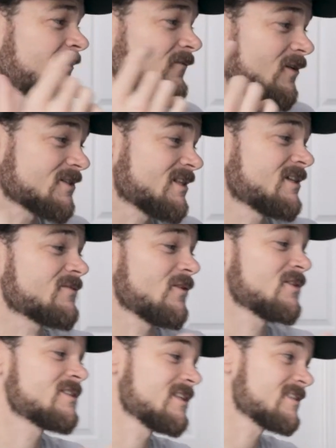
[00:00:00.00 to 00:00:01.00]
First things
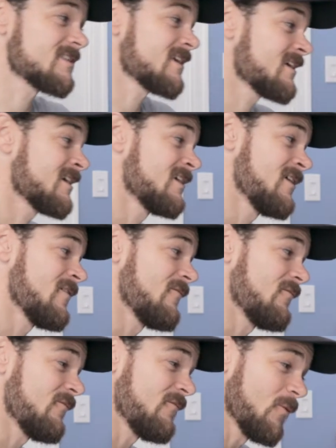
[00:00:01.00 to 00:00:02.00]
first, this thing,
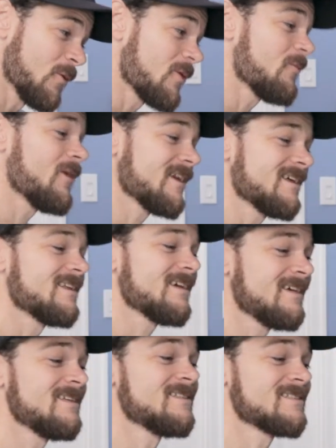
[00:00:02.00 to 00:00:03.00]
for what it
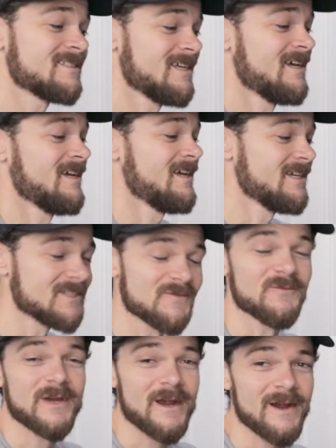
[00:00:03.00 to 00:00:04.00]
is
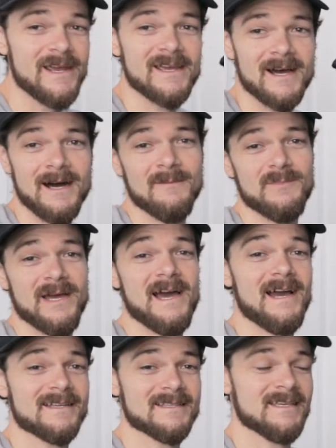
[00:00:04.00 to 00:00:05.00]
very
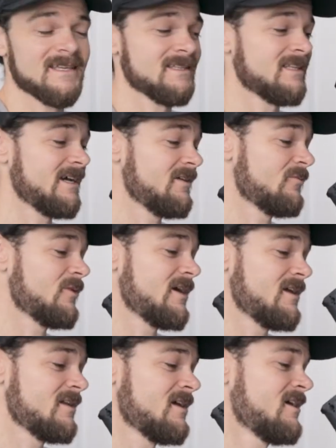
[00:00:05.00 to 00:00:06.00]
compact and
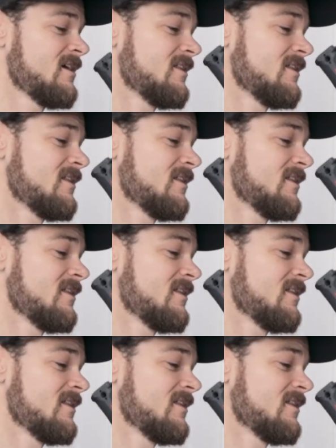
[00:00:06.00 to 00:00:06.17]
lightweight.